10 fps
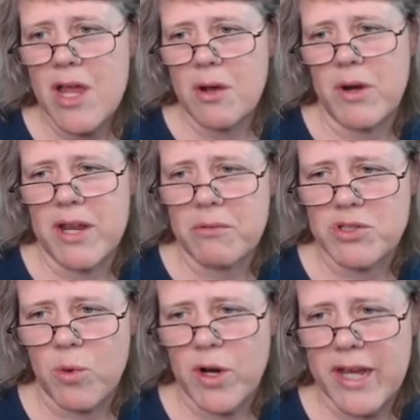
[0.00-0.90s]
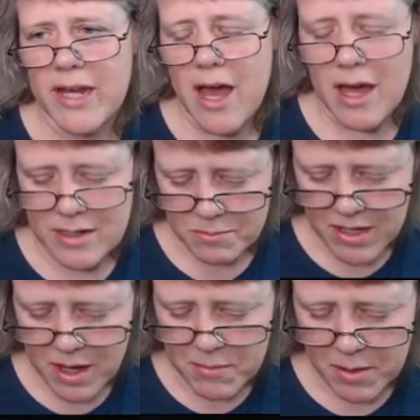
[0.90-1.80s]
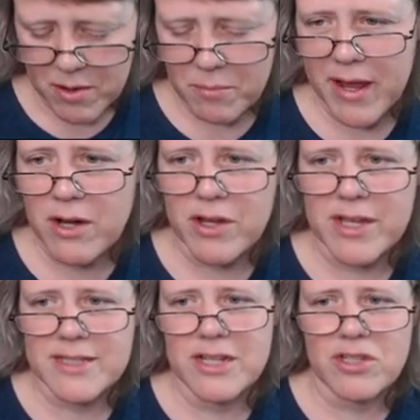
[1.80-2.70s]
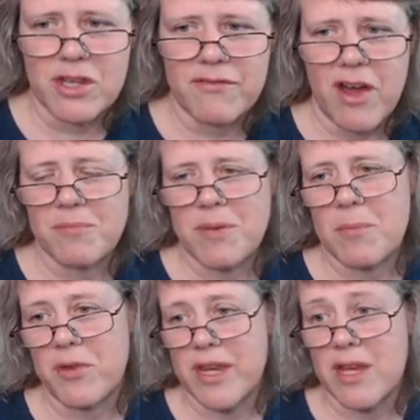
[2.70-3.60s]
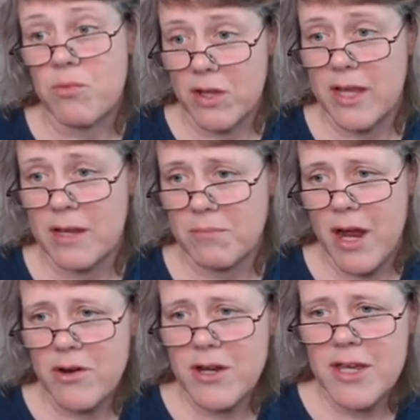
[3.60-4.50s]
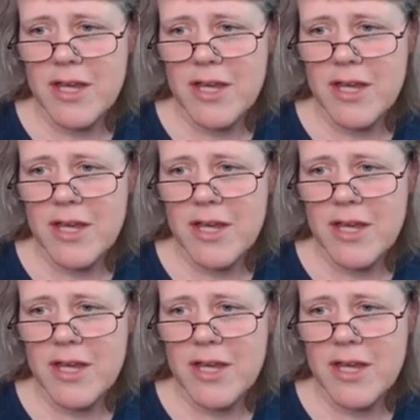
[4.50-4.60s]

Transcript: When he was working on becoming a better painter, he essentially found people that he really admired